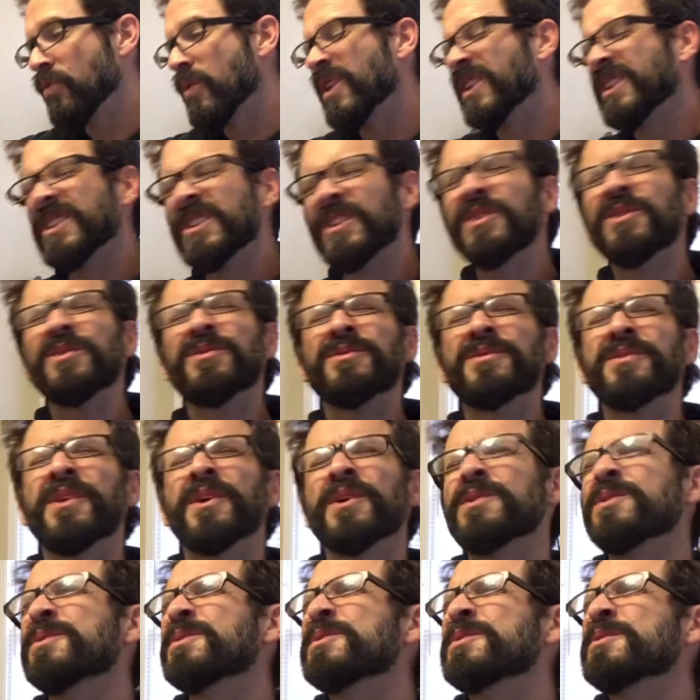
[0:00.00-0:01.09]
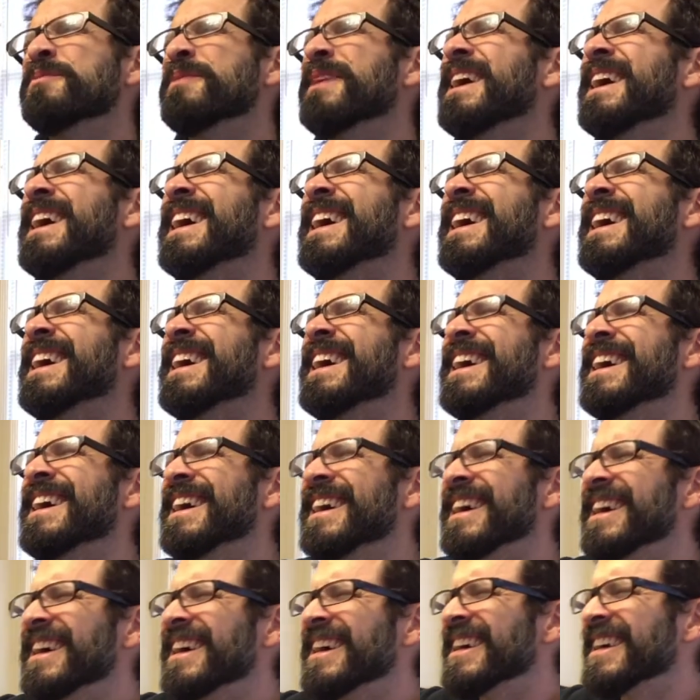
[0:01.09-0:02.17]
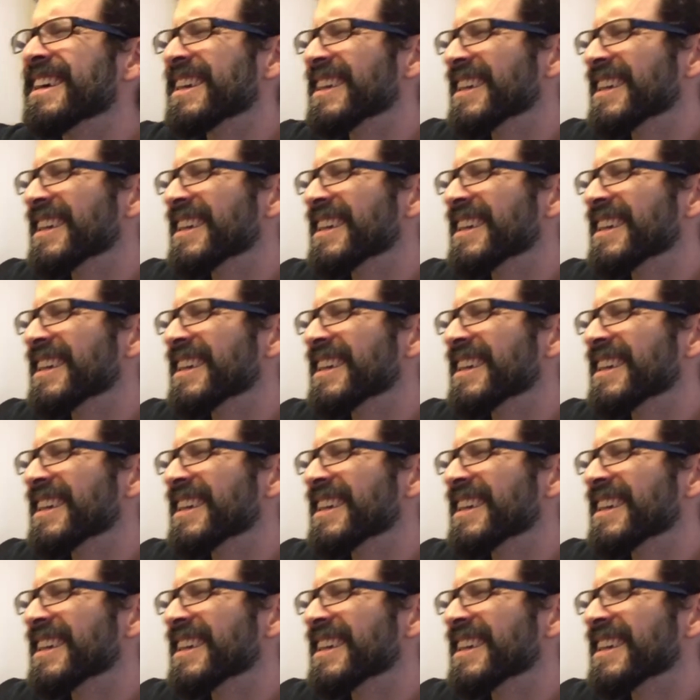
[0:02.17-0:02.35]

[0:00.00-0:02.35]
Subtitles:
one you know by.